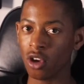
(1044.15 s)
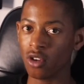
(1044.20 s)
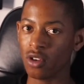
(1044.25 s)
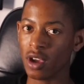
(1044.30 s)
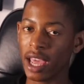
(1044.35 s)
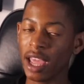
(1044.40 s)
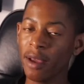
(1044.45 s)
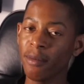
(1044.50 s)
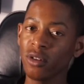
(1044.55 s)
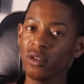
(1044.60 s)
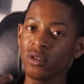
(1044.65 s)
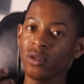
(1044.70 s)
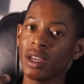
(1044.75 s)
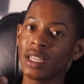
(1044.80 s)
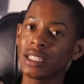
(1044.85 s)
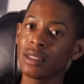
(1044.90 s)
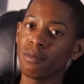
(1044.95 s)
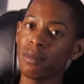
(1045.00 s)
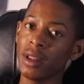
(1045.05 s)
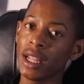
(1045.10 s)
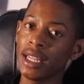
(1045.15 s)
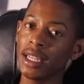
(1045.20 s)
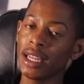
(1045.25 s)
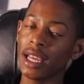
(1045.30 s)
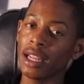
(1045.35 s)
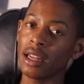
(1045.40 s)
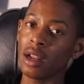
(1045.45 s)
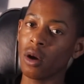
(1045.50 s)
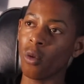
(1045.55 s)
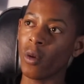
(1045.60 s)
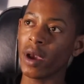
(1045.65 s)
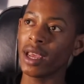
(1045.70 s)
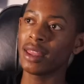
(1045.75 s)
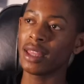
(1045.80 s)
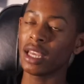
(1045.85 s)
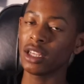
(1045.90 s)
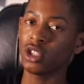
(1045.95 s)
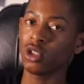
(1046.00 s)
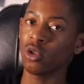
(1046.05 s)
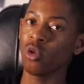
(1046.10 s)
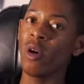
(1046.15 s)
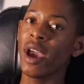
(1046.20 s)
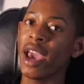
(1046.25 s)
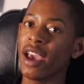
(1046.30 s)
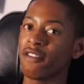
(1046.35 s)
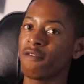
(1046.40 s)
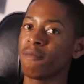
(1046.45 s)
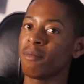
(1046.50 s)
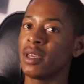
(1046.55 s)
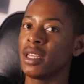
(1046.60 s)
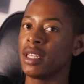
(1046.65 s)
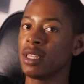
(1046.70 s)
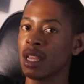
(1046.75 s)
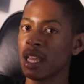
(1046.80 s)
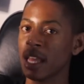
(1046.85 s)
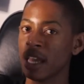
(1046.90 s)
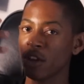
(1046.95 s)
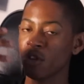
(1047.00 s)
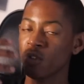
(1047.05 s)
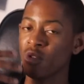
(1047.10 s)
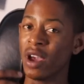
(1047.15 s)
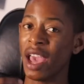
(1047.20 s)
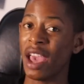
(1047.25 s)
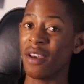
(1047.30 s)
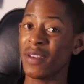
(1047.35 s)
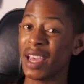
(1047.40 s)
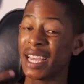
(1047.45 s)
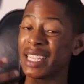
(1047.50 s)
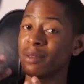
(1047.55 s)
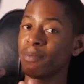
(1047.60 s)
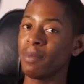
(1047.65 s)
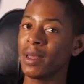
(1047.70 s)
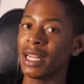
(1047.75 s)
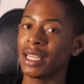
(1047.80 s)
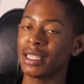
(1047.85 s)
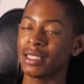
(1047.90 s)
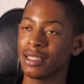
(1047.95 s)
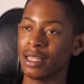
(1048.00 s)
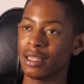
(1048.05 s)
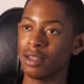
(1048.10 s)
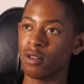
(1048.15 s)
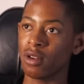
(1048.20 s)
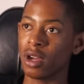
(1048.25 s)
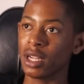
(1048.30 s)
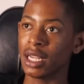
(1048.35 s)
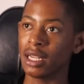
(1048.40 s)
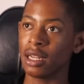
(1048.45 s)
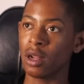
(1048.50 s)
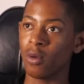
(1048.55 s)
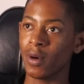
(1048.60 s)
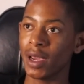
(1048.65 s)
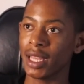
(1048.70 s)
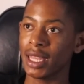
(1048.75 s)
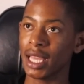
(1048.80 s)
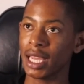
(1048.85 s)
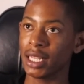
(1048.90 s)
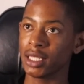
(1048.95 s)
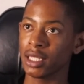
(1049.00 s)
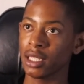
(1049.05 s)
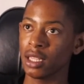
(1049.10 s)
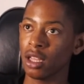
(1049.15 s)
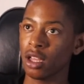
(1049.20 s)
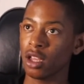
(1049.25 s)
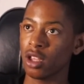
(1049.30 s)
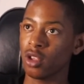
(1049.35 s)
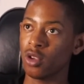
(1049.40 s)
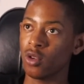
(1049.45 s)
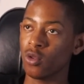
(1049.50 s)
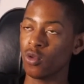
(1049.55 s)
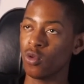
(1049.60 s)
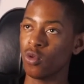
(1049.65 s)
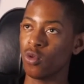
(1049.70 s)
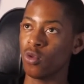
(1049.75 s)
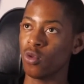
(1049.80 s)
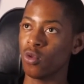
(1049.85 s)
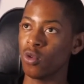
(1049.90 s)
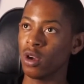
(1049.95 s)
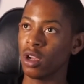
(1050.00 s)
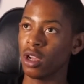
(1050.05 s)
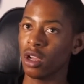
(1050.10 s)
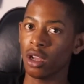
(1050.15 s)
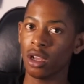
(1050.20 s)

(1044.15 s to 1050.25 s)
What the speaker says: you are able to explain in a way that you have experienced it, not in a way that you